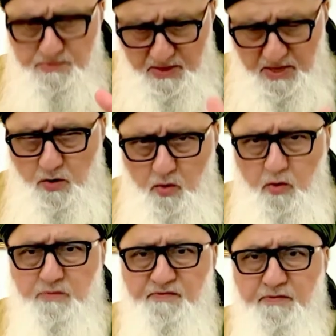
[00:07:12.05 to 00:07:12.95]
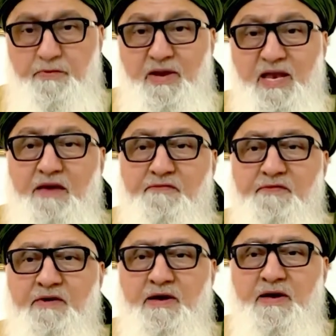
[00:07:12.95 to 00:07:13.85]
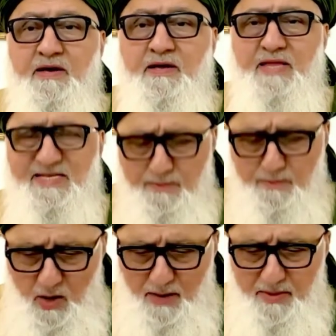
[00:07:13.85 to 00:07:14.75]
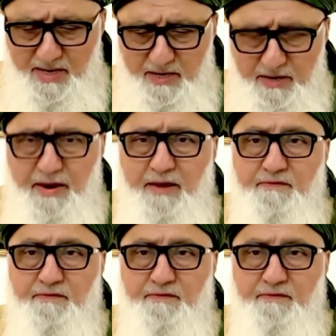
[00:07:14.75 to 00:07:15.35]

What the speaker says: being called for relief. That's a Muhammadan grave.